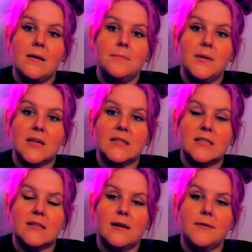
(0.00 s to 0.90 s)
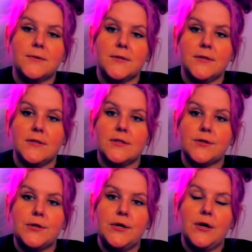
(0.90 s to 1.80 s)
because slave owners
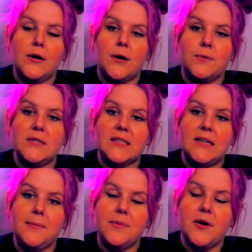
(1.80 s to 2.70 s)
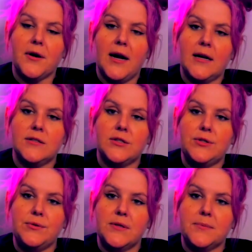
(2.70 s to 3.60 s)
could not always keep their hands
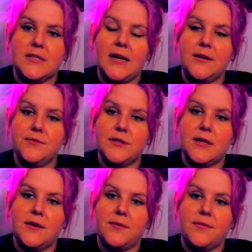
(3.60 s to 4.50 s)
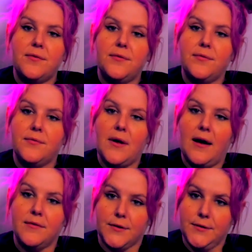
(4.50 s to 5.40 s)
to themselves, if
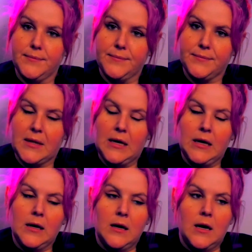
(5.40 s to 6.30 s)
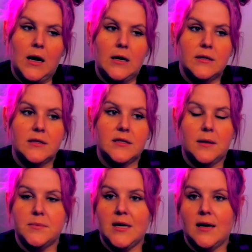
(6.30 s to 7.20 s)
ever.
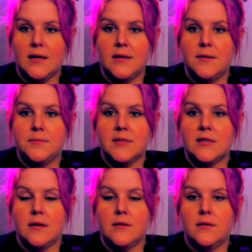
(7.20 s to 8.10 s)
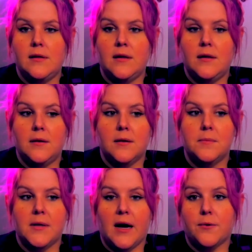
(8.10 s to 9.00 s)
Sometimes the
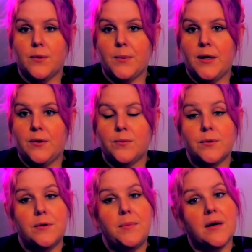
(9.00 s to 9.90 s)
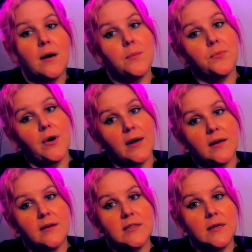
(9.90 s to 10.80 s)
Black woman would become
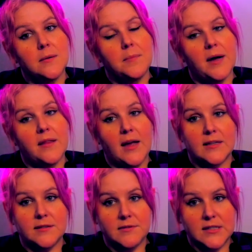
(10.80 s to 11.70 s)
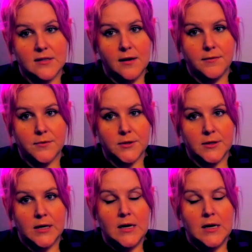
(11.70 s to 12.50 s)
pregnant by the hands of the slave owner.